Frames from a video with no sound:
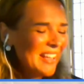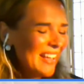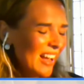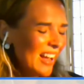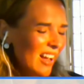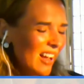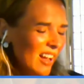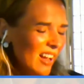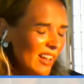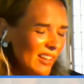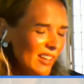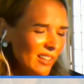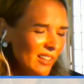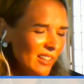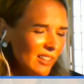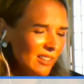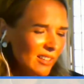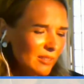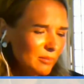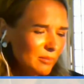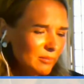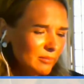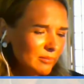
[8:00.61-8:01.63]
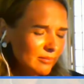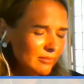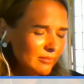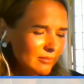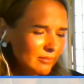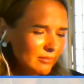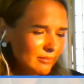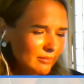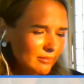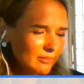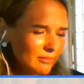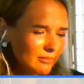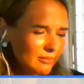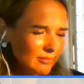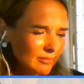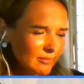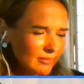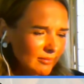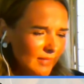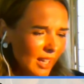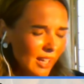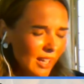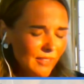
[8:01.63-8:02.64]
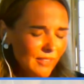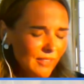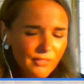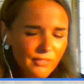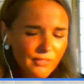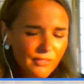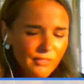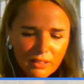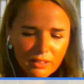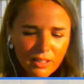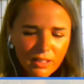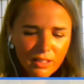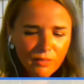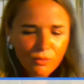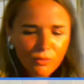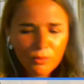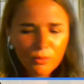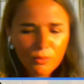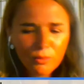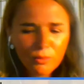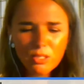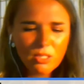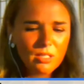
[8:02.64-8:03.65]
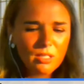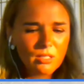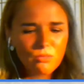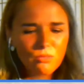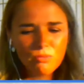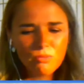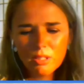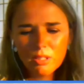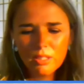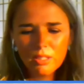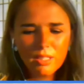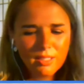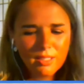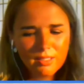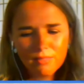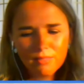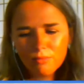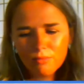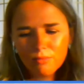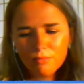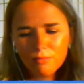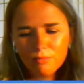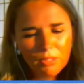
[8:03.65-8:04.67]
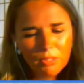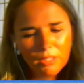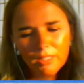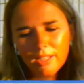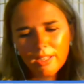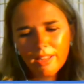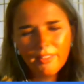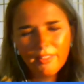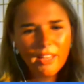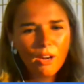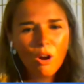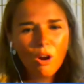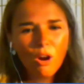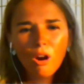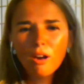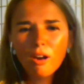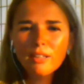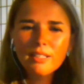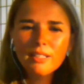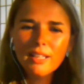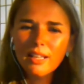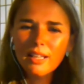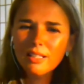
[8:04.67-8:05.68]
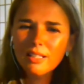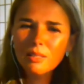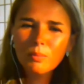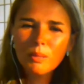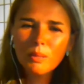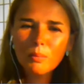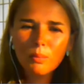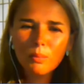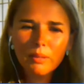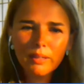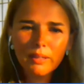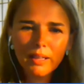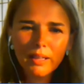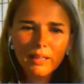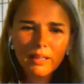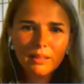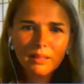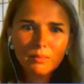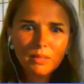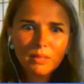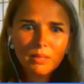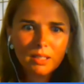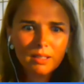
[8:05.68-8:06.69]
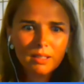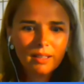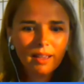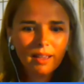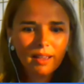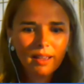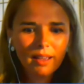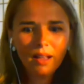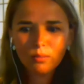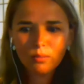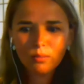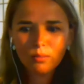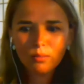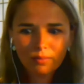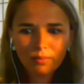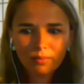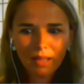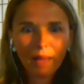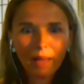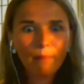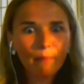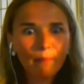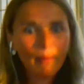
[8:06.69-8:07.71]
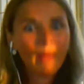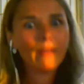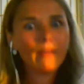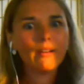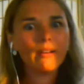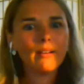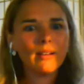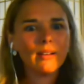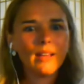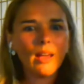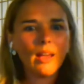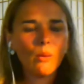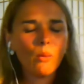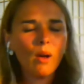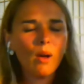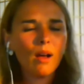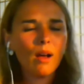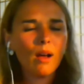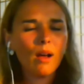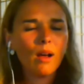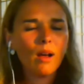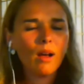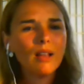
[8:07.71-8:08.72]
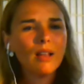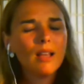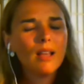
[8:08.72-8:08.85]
I um, I feel the information is really it's really not that hard to get to people and get them to help get better and get well.